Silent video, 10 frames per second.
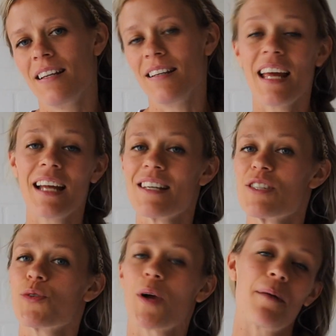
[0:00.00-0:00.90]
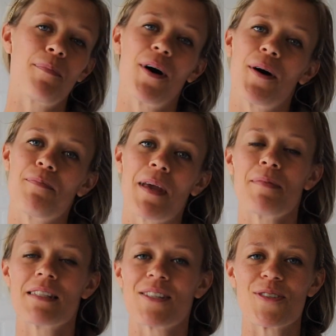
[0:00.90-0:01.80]
nanas, grandpa,
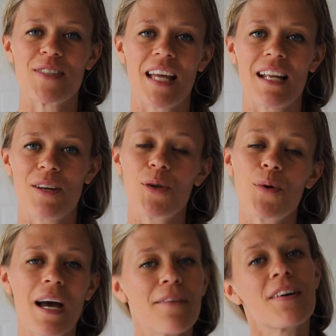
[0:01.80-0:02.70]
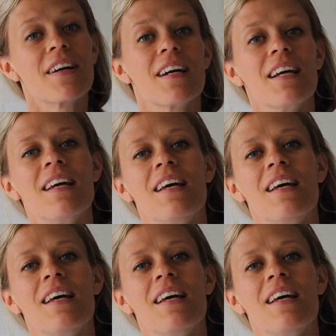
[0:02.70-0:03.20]
babysitters, nana, whoever,